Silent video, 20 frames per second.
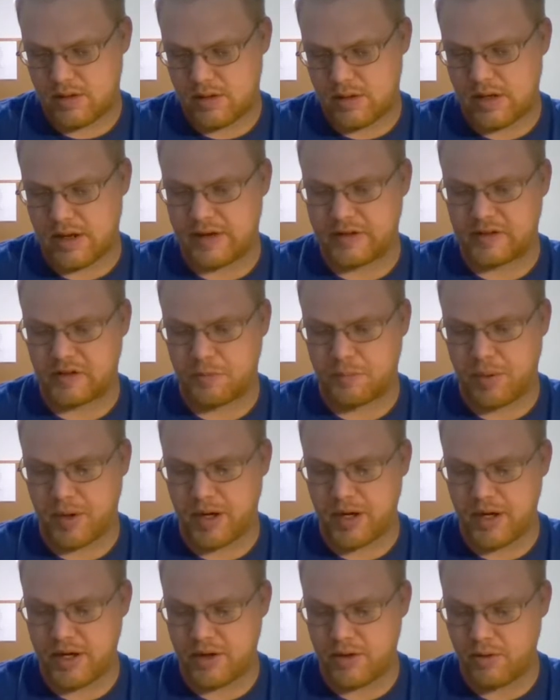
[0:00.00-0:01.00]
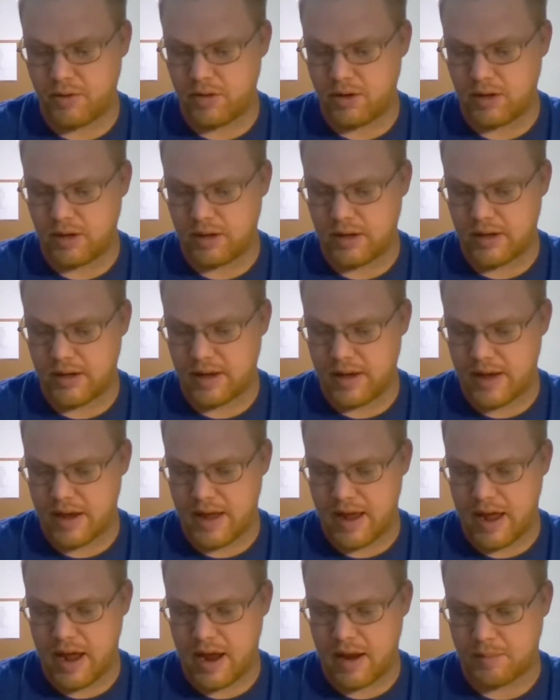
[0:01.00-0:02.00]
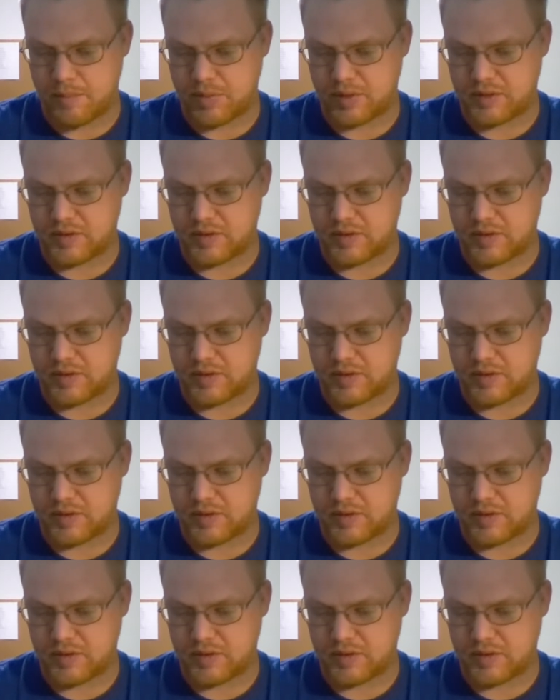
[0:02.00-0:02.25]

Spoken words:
It's a pretty cool app.